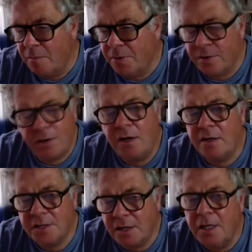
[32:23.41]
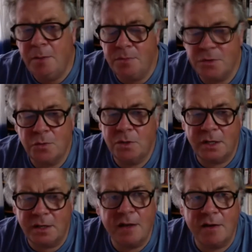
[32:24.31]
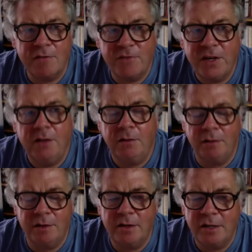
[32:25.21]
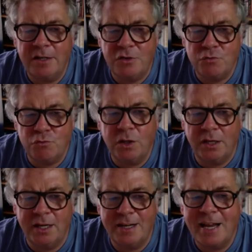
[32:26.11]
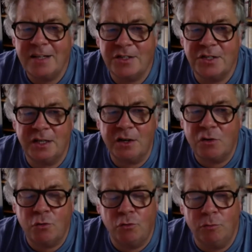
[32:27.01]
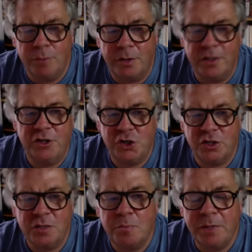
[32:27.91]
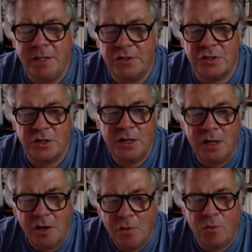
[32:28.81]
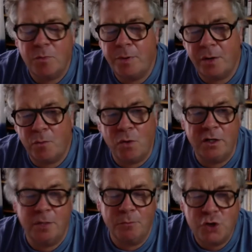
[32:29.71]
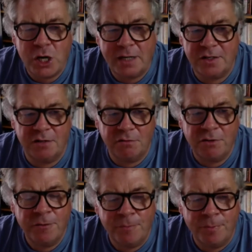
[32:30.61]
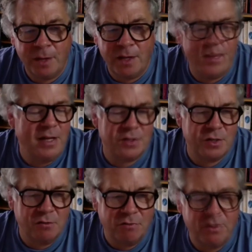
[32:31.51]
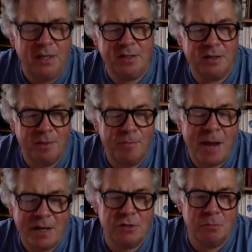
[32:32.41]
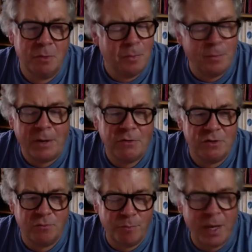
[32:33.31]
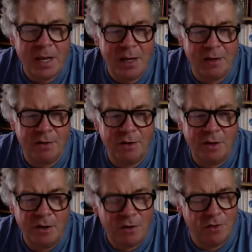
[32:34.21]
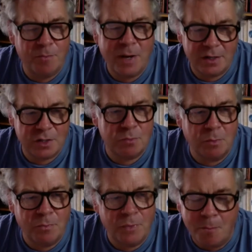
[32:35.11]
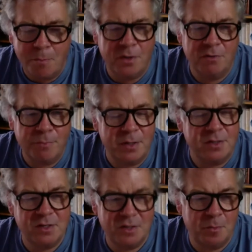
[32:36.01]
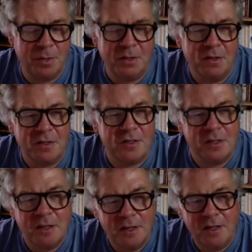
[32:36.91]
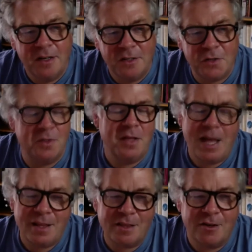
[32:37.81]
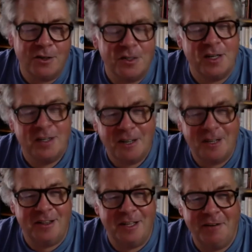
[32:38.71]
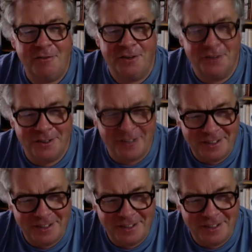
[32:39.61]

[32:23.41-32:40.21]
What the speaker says: But there are times when I feel that it is really a nasty, cruel, pernicious beast with but one objective, and that's to inflict the maximum amount of pain on the maximum number of participants. So in that thought, I'll leave you.